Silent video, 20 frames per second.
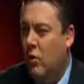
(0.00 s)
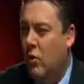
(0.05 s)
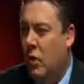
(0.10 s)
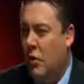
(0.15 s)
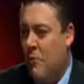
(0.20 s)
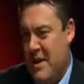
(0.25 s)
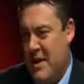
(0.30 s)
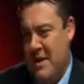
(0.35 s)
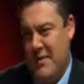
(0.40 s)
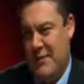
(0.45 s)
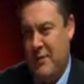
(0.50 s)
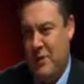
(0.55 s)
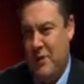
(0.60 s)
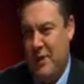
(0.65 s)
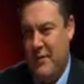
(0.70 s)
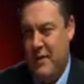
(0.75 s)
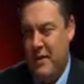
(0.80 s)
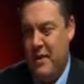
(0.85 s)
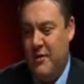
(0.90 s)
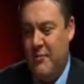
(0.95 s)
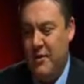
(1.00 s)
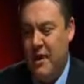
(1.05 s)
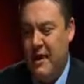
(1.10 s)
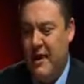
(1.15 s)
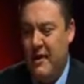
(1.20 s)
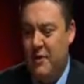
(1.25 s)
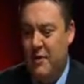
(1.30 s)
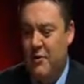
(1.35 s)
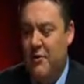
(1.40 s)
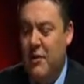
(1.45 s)
lot better for you,
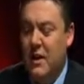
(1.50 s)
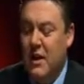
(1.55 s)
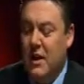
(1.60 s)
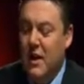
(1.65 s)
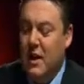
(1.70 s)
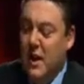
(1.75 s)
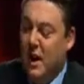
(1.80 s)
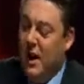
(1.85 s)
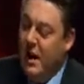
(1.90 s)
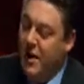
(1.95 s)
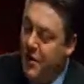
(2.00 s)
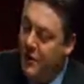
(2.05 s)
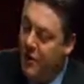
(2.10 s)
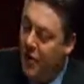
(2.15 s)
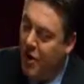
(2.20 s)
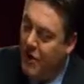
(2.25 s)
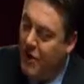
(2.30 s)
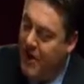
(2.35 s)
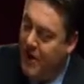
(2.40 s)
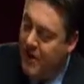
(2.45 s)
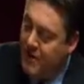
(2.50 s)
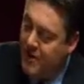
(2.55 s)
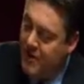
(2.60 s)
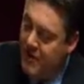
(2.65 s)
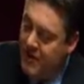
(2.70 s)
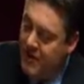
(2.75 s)
Federico. You've only used